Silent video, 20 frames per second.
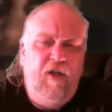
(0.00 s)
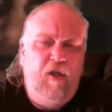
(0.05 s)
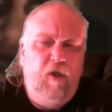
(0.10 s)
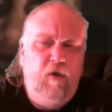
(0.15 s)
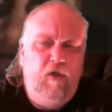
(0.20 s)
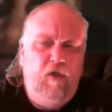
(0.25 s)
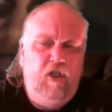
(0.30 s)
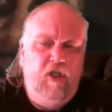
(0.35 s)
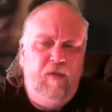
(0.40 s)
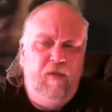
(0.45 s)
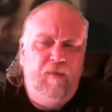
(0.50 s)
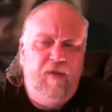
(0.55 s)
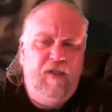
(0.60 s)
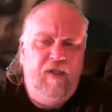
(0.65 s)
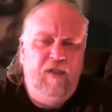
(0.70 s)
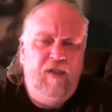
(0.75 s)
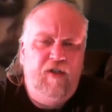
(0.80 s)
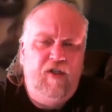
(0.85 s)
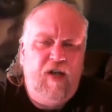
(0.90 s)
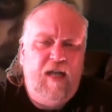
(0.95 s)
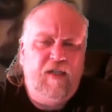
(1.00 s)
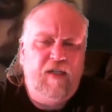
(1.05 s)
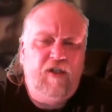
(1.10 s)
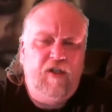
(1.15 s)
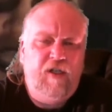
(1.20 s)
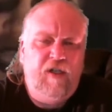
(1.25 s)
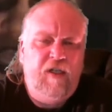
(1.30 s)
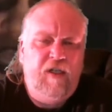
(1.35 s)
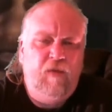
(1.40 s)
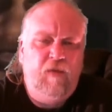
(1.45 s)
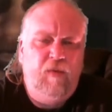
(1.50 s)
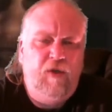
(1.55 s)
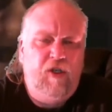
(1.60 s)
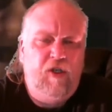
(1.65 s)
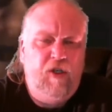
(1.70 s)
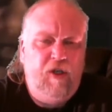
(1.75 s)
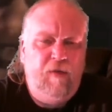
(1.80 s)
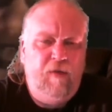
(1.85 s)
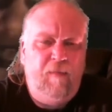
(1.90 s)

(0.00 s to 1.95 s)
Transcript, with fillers: YouTube suggestions which could